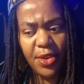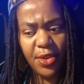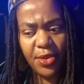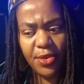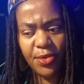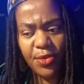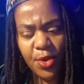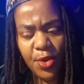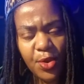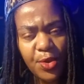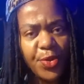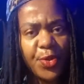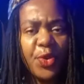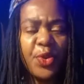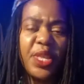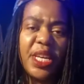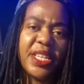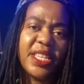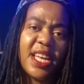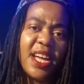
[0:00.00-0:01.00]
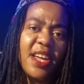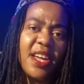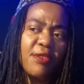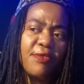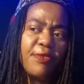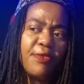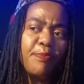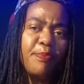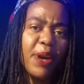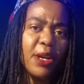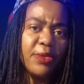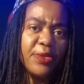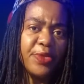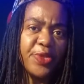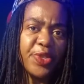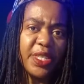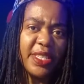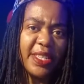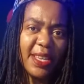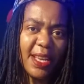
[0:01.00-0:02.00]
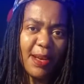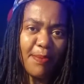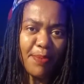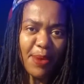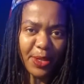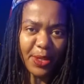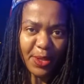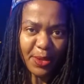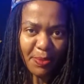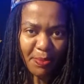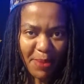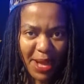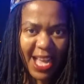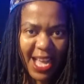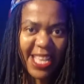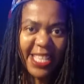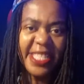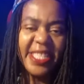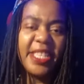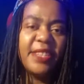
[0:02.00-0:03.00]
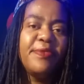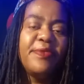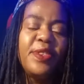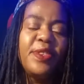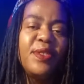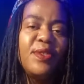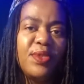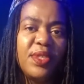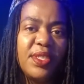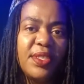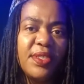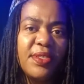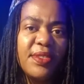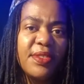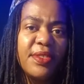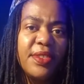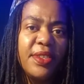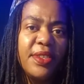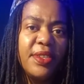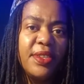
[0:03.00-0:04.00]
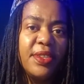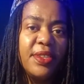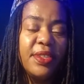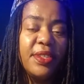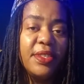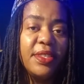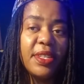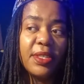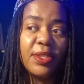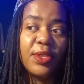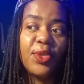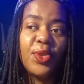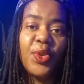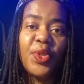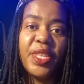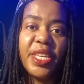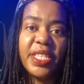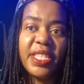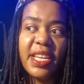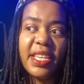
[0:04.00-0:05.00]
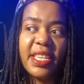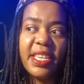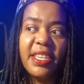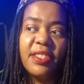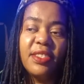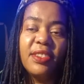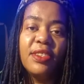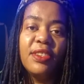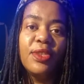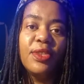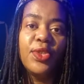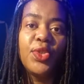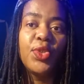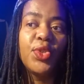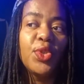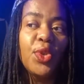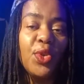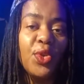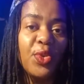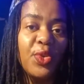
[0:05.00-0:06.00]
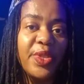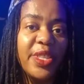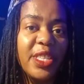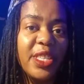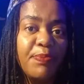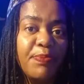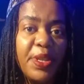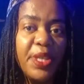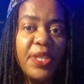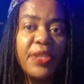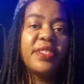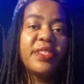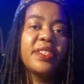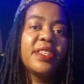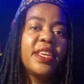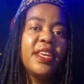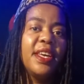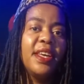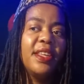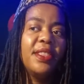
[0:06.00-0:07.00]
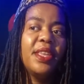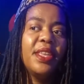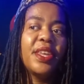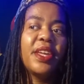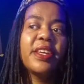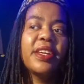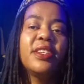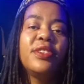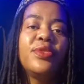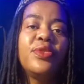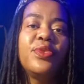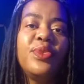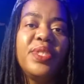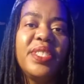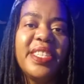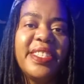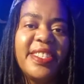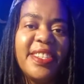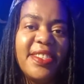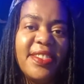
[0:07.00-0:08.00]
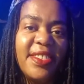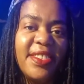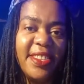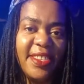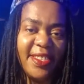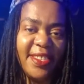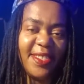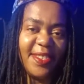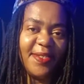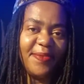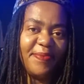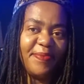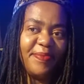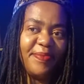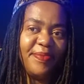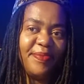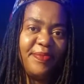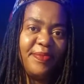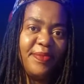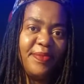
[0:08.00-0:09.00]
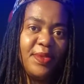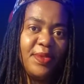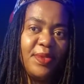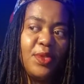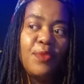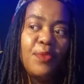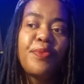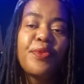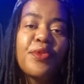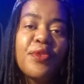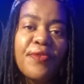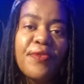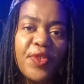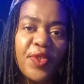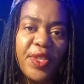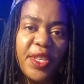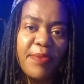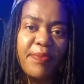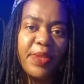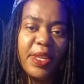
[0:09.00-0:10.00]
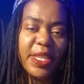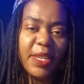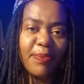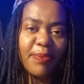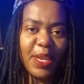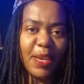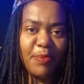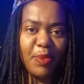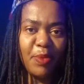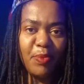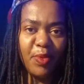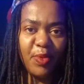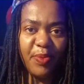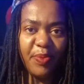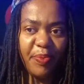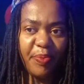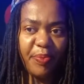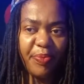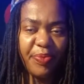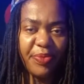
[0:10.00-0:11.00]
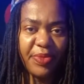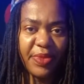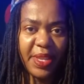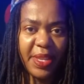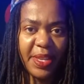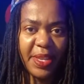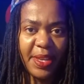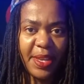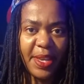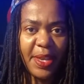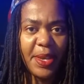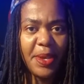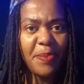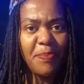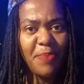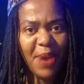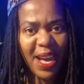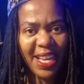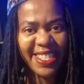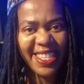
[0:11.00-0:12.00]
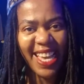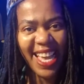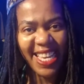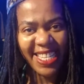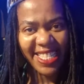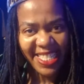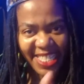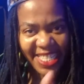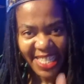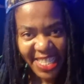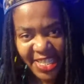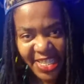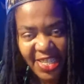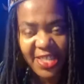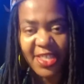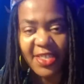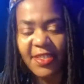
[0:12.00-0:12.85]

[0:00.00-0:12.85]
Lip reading: go through that kind of boundary about my set values, just so that I can show the spirit that I can do certain things to prove to them that I'm capable. But I did